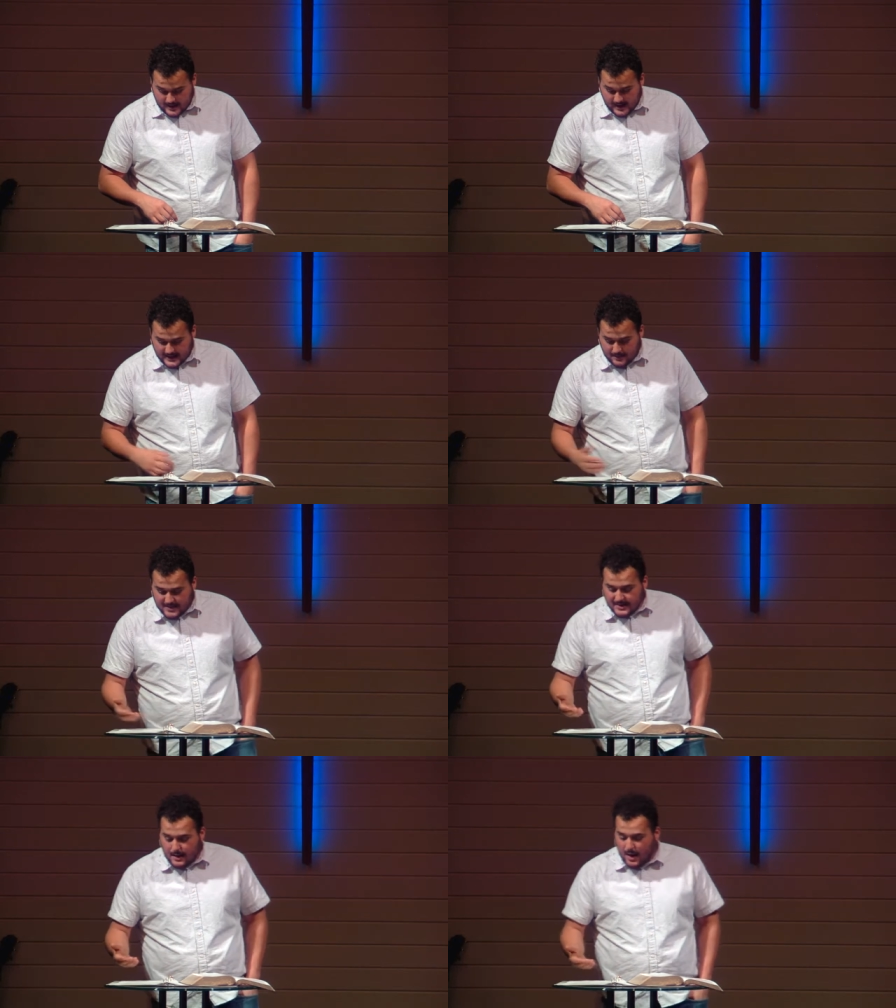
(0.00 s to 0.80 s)
And I
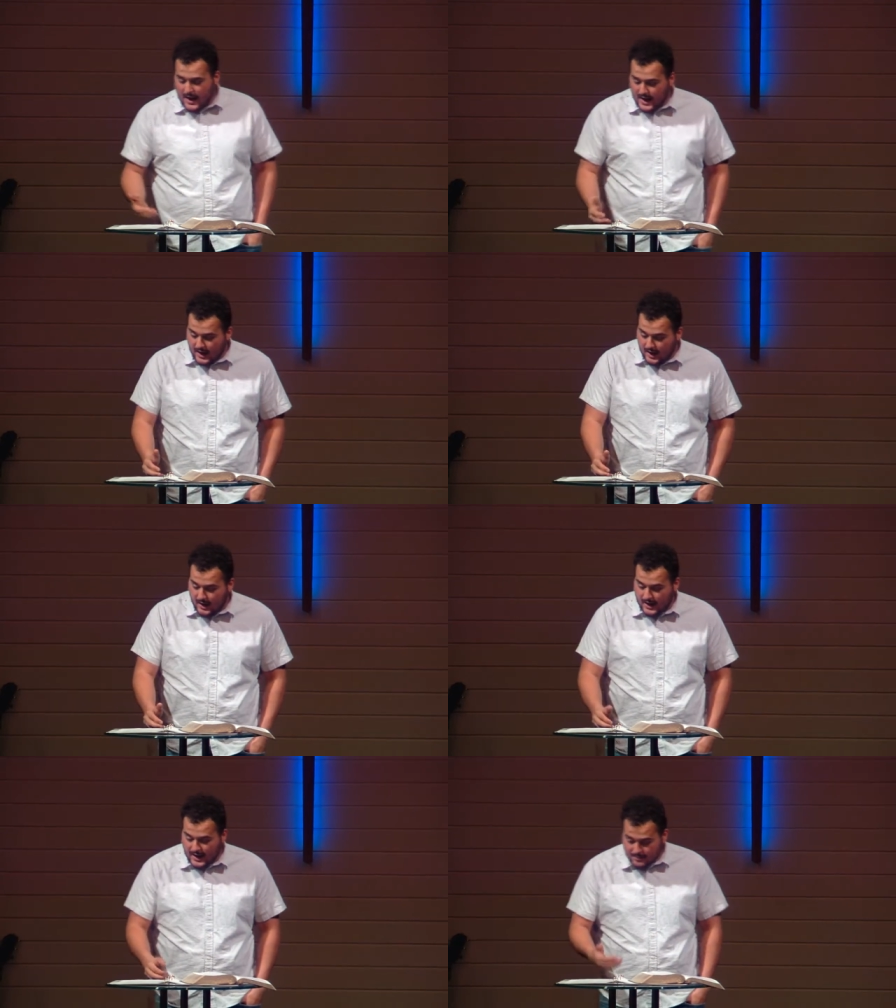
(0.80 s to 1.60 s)
mean,
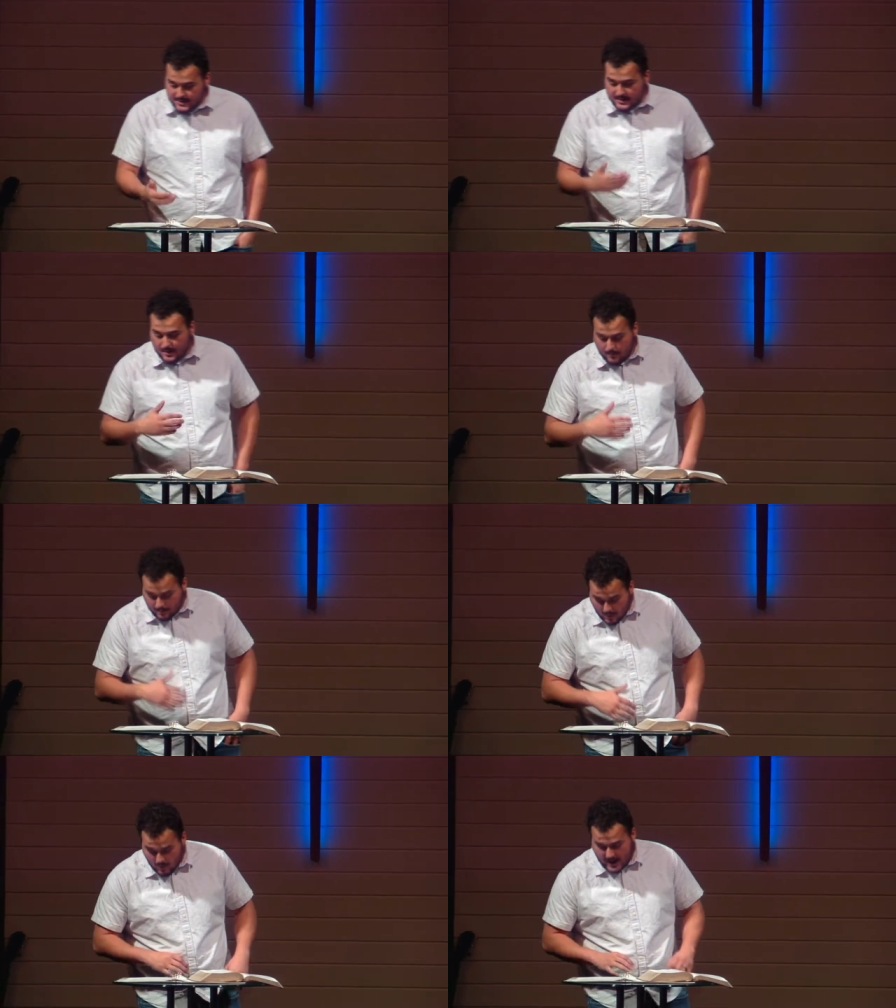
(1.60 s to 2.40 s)
uh, Ammon,
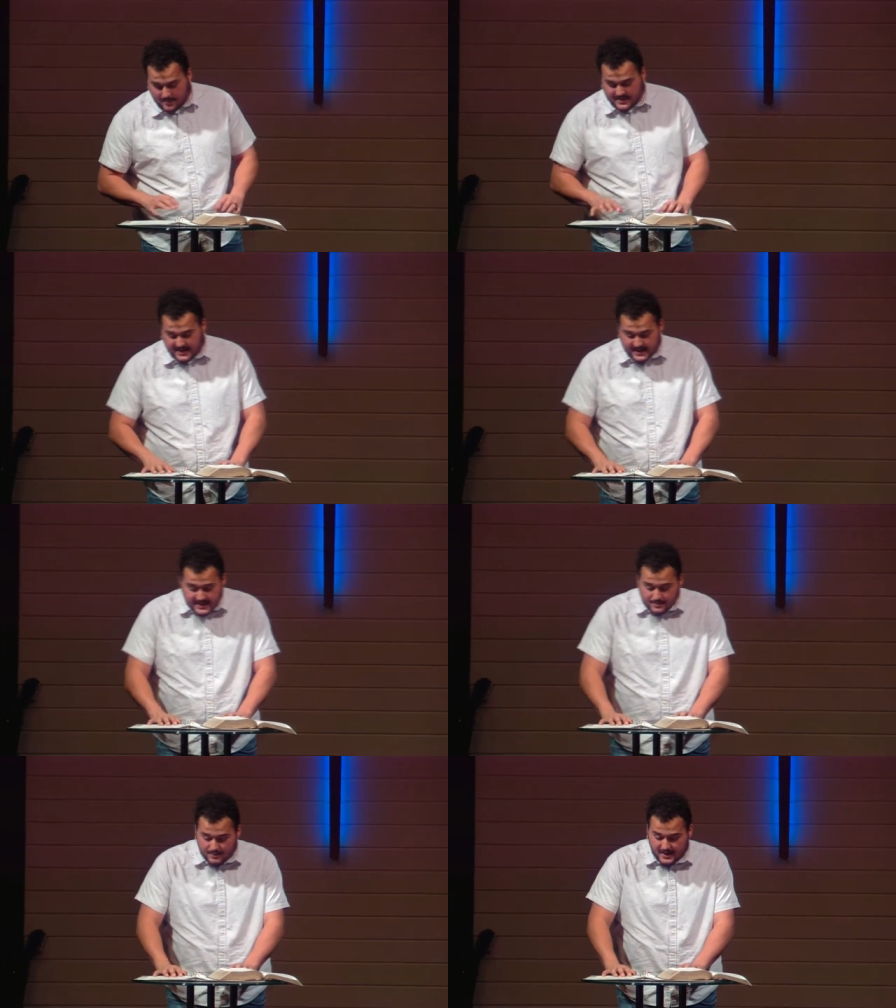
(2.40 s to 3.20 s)
Moab, and the
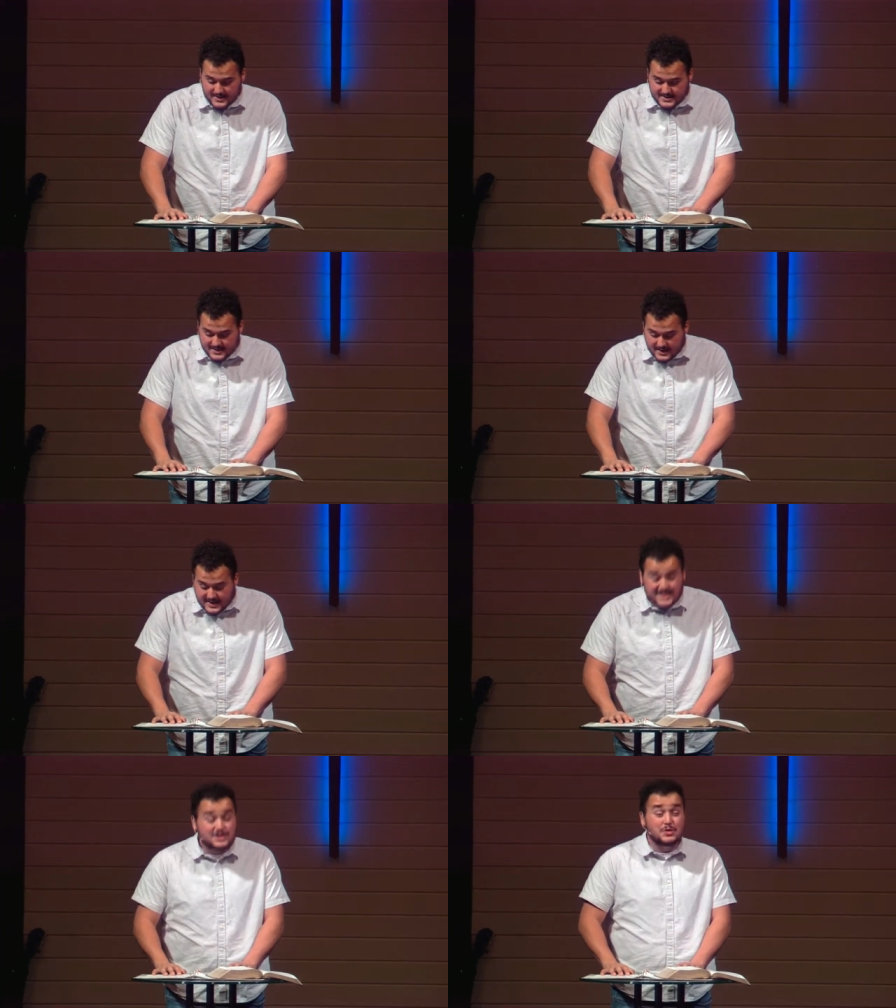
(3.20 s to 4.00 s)
Edomites,
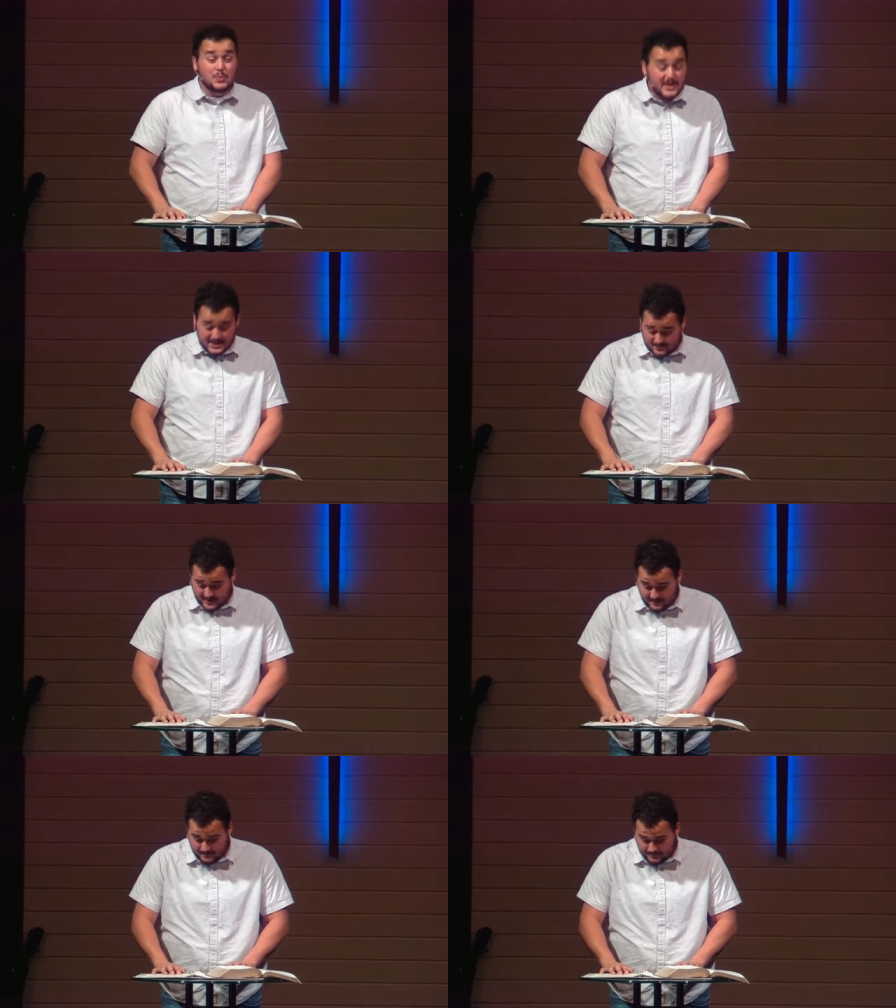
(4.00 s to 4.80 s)
that's three of
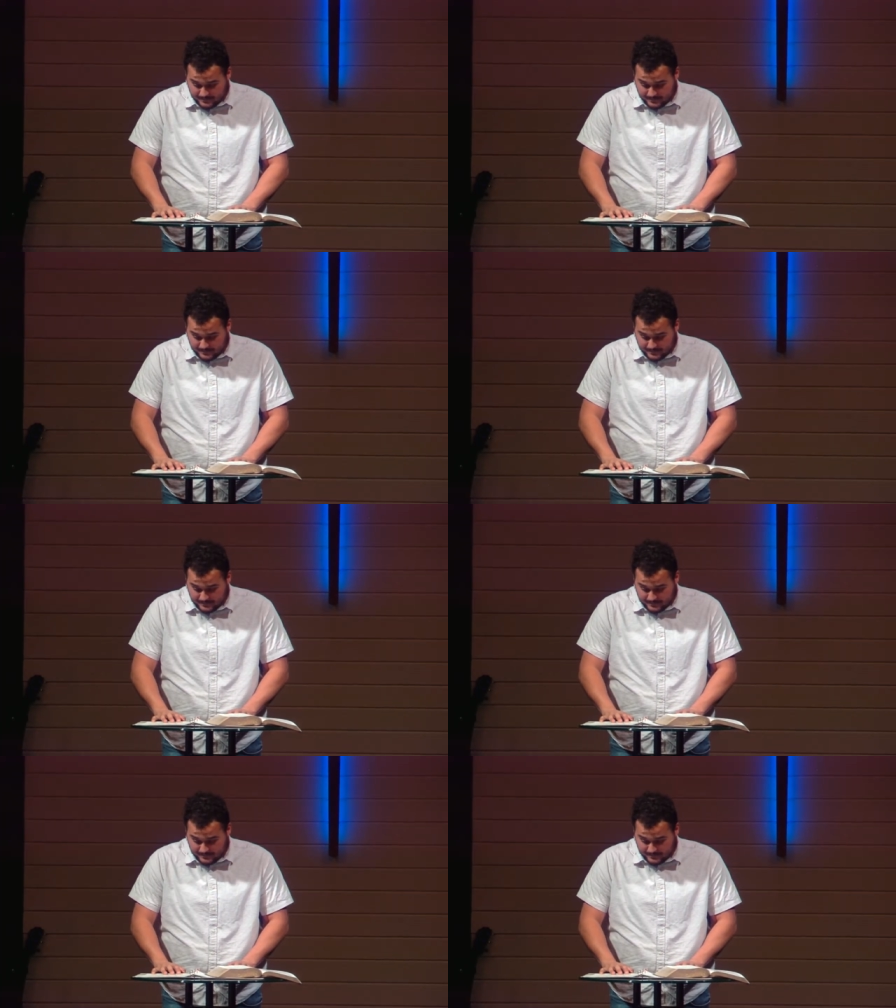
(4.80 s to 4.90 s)
them.